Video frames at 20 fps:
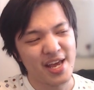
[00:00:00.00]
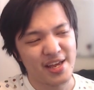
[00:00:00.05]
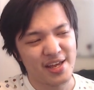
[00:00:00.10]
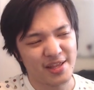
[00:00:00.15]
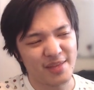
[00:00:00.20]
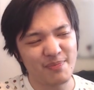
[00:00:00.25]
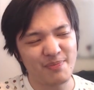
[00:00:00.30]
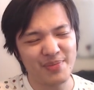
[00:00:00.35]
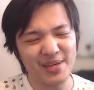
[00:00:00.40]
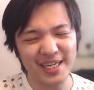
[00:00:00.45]

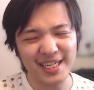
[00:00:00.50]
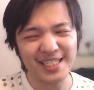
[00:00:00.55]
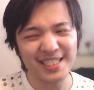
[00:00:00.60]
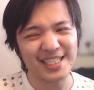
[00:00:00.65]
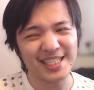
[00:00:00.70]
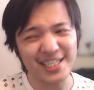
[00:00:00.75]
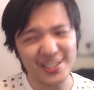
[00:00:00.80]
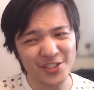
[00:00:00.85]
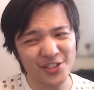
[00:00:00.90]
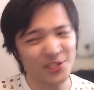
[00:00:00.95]
The biggest
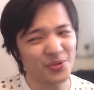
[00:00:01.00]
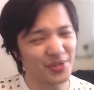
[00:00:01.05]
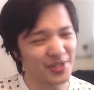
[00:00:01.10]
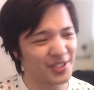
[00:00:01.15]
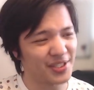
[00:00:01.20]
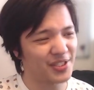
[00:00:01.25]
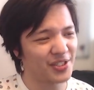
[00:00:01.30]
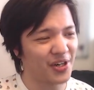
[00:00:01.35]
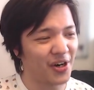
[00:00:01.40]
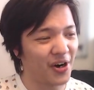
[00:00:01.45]
issue with
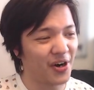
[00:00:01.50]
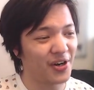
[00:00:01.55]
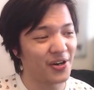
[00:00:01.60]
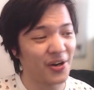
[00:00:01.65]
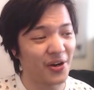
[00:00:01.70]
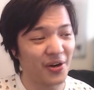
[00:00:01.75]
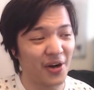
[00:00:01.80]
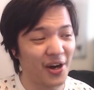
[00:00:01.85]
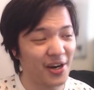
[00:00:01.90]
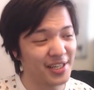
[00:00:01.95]
this card, in
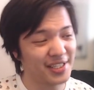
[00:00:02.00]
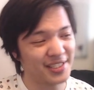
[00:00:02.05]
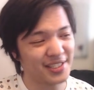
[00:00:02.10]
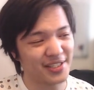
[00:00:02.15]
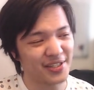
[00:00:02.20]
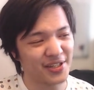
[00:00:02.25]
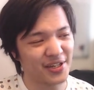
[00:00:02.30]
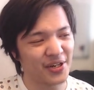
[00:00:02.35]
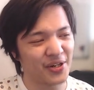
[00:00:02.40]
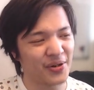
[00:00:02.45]
all
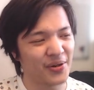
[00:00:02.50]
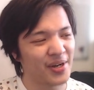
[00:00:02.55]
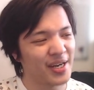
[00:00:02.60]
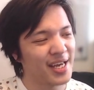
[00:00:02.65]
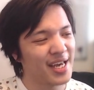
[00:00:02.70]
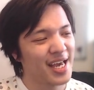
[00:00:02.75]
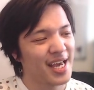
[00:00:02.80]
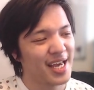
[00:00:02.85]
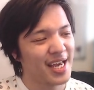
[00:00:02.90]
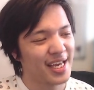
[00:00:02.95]
honesty, though,
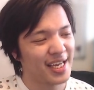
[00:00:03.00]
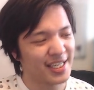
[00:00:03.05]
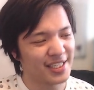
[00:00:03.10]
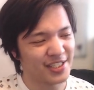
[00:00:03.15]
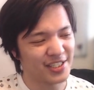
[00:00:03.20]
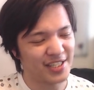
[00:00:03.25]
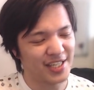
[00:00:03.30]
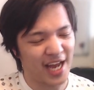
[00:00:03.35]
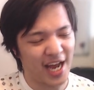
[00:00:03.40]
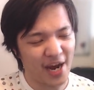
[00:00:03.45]
is
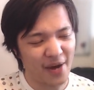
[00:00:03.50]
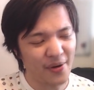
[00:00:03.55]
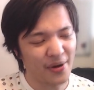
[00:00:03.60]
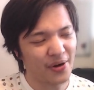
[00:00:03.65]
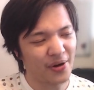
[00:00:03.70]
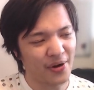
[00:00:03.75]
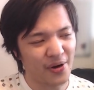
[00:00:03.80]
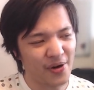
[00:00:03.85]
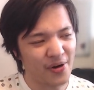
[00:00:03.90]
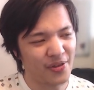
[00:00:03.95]
just how
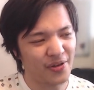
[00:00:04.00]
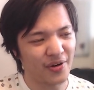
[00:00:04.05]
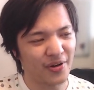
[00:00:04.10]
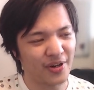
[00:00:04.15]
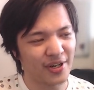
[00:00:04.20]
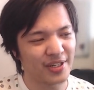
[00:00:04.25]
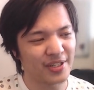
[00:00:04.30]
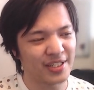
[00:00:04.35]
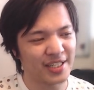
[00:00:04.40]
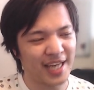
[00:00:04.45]
on earth are you
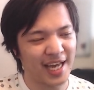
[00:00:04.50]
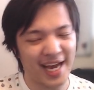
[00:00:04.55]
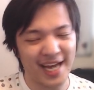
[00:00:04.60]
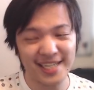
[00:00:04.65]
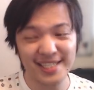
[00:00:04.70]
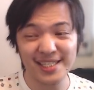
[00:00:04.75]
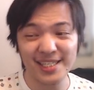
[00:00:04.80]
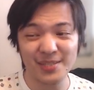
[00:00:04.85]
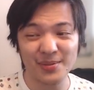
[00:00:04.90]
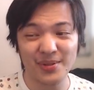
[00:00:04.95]
going to
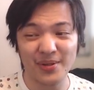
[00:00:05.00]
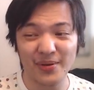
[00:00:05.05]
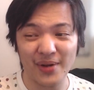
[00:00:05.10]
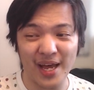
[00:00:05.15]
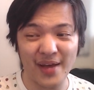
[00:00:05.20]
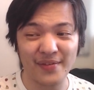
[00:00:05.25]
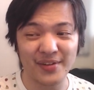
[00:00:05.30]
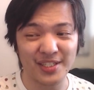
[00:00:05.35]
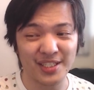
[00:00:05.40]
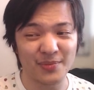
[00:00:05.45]
cast this without
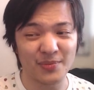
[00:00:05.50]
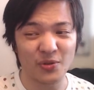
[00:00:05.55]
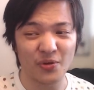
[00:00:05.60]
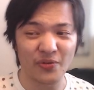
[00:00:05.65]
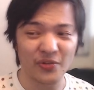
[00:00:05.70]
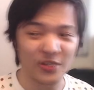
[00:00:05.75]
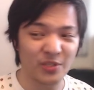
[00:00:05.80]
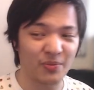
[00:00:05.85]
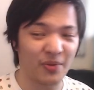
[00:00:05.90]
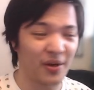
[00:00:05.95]
having some sort of
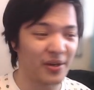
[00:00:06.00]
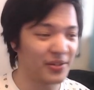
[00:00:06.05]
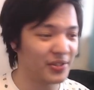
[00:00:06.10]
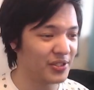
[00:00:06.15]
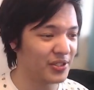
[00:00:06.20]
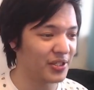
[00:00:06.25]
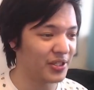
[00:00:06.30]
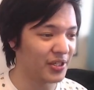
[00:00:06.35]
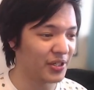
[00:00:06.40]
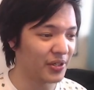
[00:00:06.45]
response
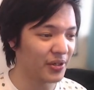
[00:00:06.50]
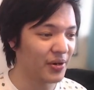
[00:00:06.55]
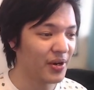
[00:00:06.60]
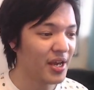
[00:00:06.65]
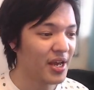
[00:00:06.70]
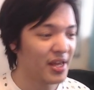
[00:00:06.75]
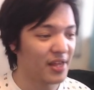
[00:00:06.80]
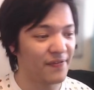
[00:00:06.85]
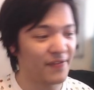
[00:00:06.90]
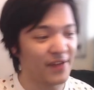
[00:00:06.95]
to you?
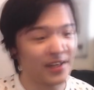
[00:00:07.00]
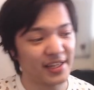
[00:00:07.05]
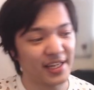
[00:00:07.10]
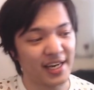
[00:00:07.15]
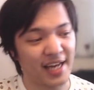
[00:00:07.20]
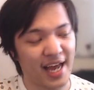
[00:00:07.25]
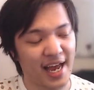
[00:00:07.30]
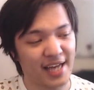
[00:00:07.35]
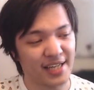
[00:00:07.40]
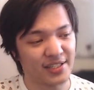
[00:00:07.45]
The fact that
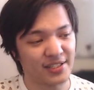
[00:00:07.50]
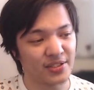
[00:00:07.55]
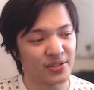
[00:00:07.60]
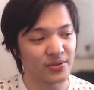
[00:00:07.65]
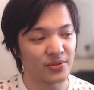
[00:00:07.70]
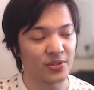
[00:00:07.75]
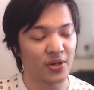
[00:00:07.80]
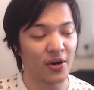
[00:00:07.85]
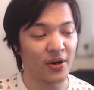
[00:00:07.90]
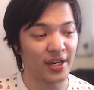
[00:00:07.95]
it has
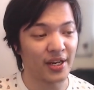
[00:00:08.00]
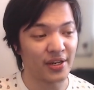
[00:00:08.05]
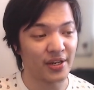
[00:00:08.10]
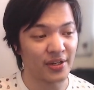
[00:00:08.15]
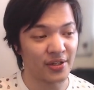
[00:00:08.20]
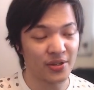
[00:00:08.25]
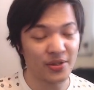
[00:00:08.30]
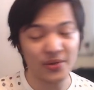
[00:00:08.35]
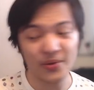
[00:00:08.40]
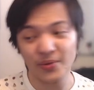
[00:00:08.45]
to target
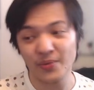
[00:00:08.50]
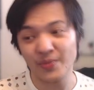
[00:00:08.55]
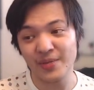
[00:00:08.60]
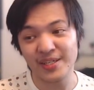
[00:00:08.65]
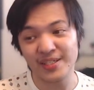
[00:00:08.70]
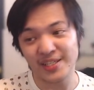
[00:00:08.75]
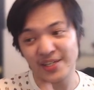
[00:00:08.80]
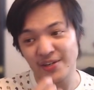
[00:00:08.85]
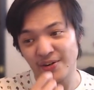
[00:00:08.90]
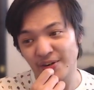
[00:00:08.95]
you
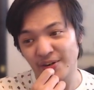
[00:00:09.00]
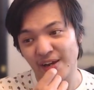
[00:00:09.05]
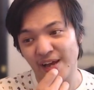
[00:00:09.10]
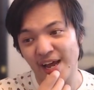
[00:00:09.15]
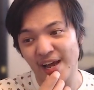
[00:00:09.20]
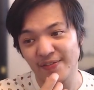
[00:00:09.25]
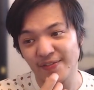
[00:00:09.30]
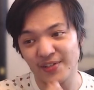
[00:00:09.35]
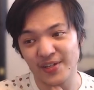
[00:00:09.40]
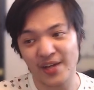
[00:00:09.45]
means that you're going to
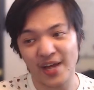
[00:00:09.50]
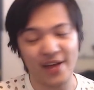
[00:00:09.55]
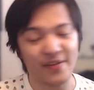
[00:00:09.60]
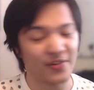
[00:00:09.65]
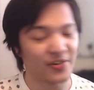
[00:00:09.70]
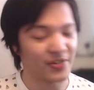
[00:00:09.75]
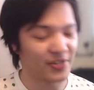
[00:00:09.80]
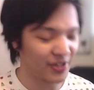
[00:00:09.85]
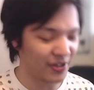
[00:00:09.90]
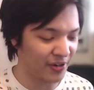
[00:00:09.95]
have
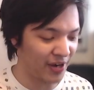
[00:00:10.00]
your